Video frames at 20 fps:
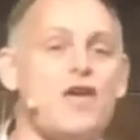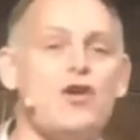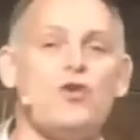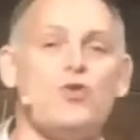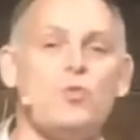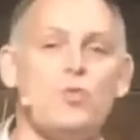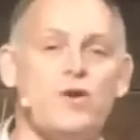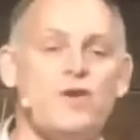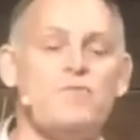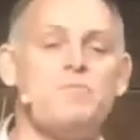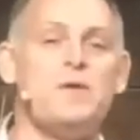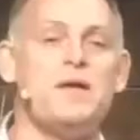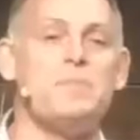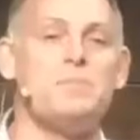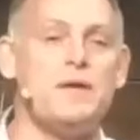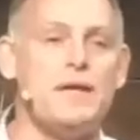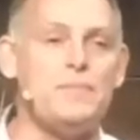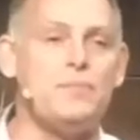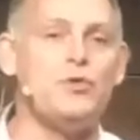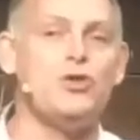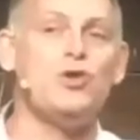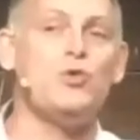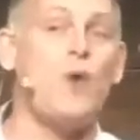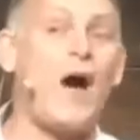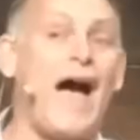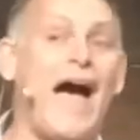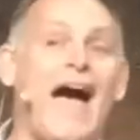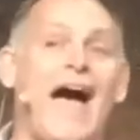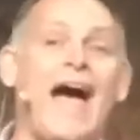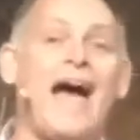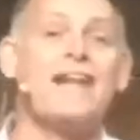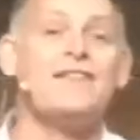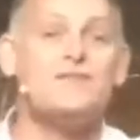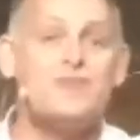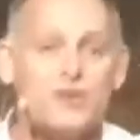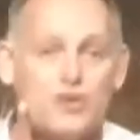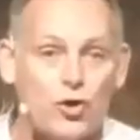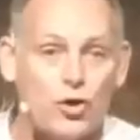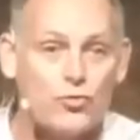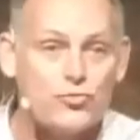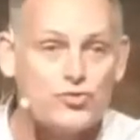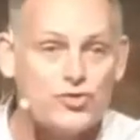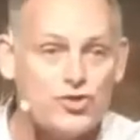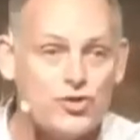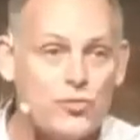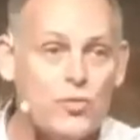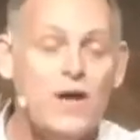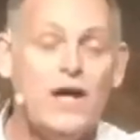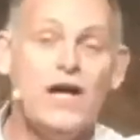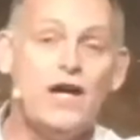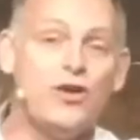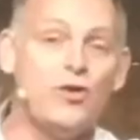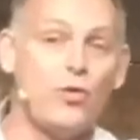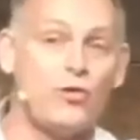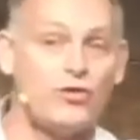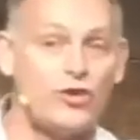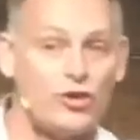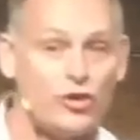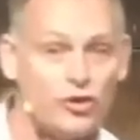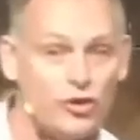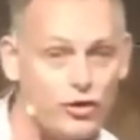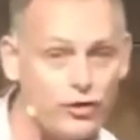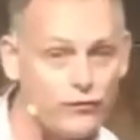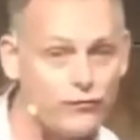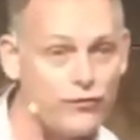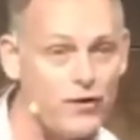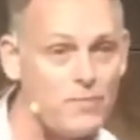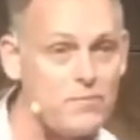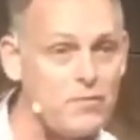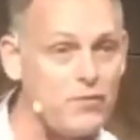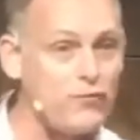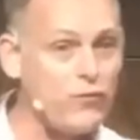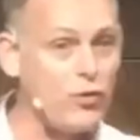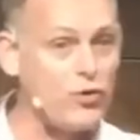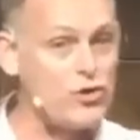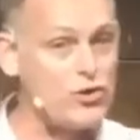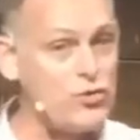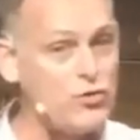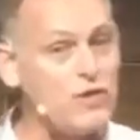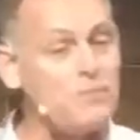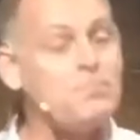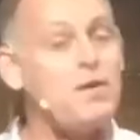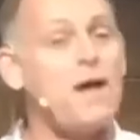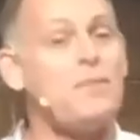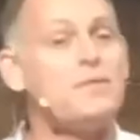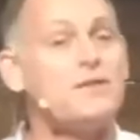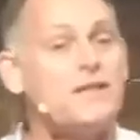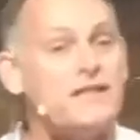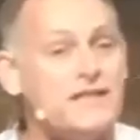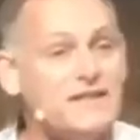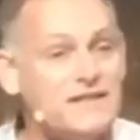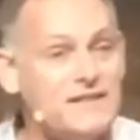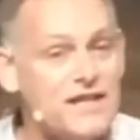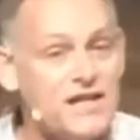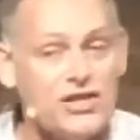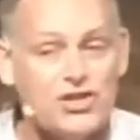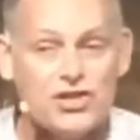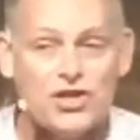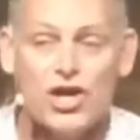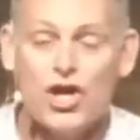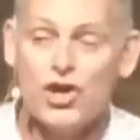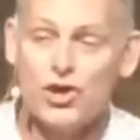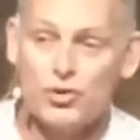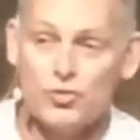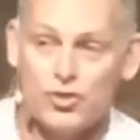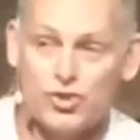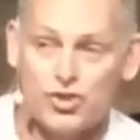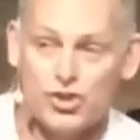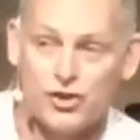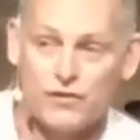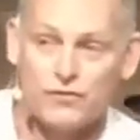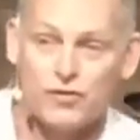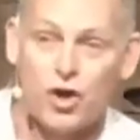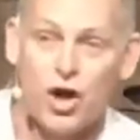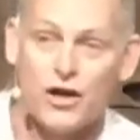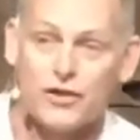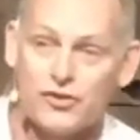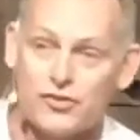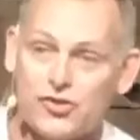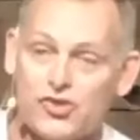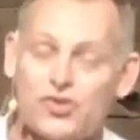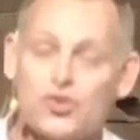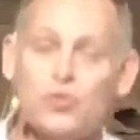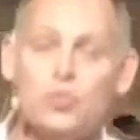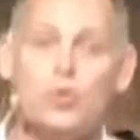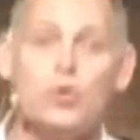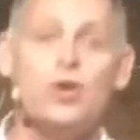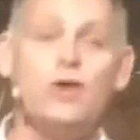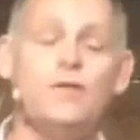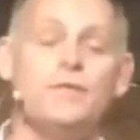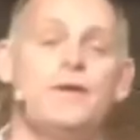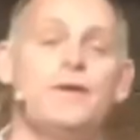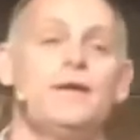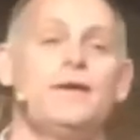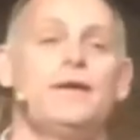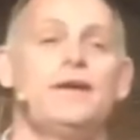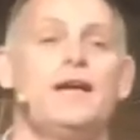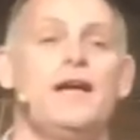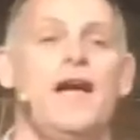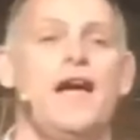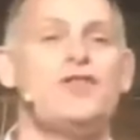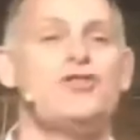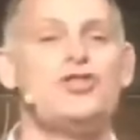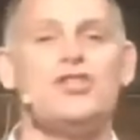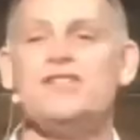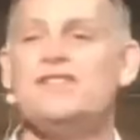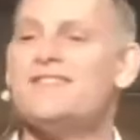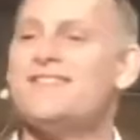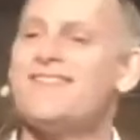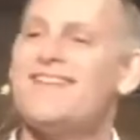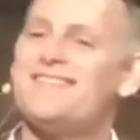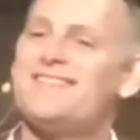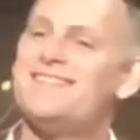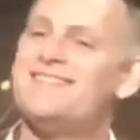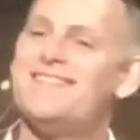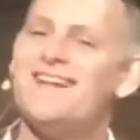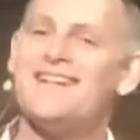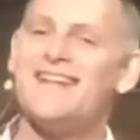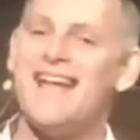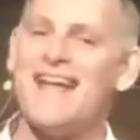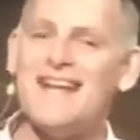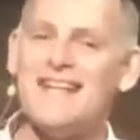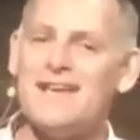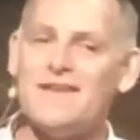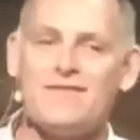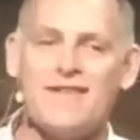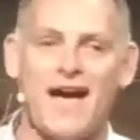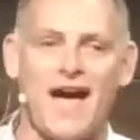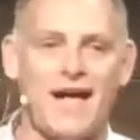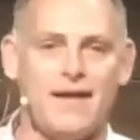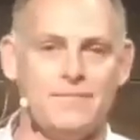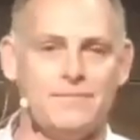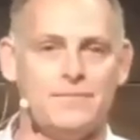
who would have been people you had to go to in order to learn from before you could publicly teach. You should have gone to school. And Jesus hasn't done any of that